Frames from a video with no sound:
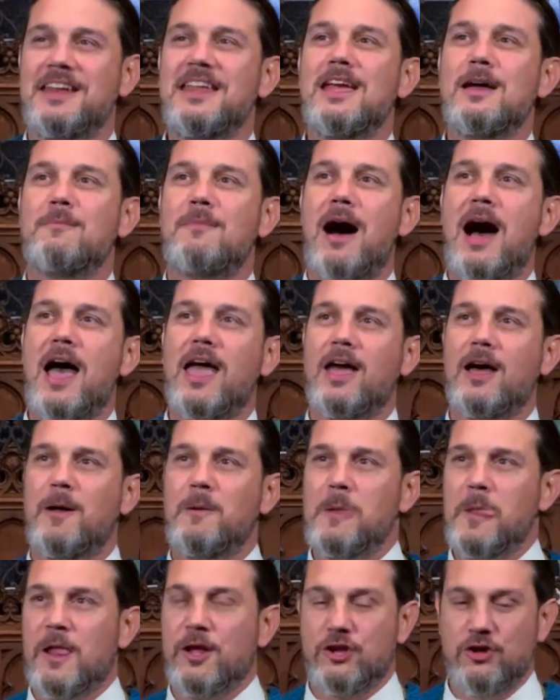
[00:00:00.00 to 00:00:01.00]

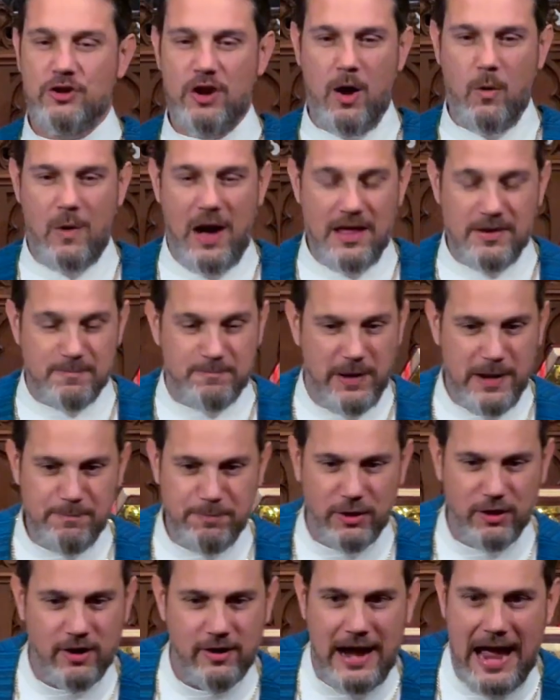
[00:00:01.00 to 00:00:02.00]
Nehemiah, you know what?
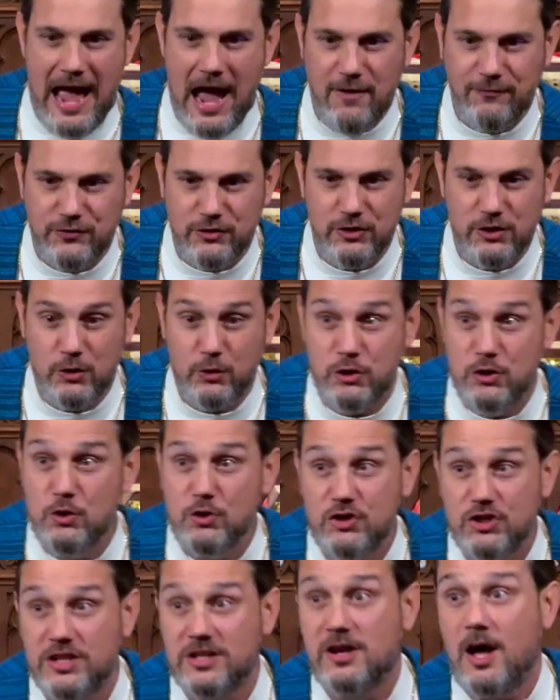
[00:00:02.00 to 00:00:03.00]
People are after you. You
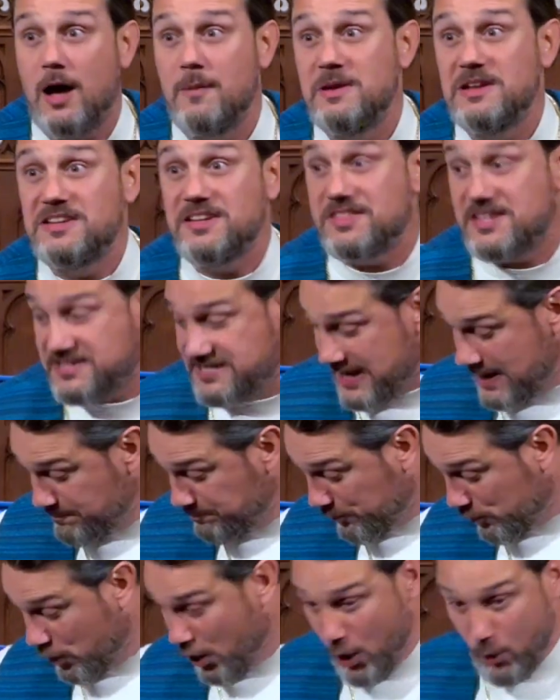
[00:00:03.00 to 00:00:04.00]
should come into the
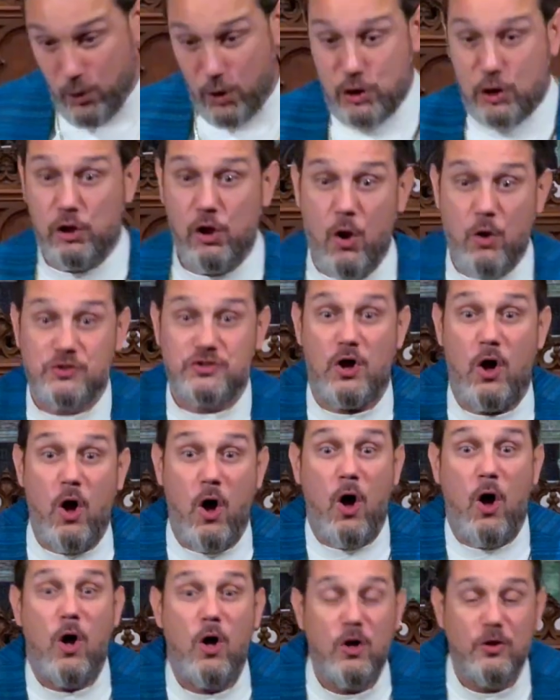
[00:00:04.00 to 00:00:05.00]
temple. We'll close
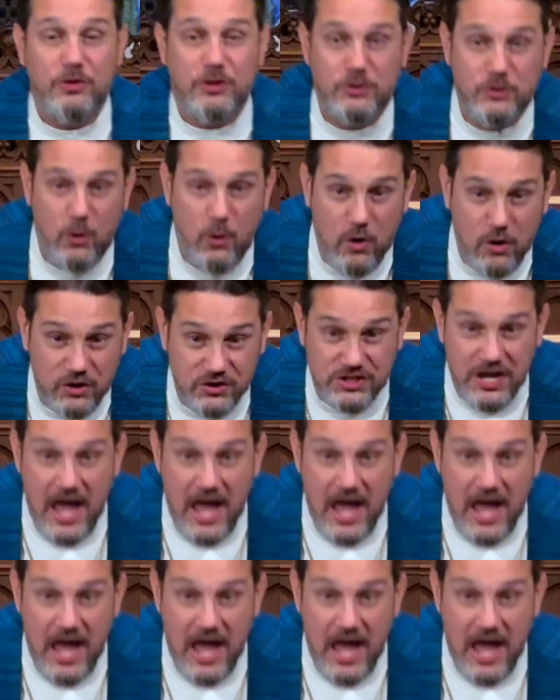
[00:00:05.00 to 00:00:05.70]
all the doors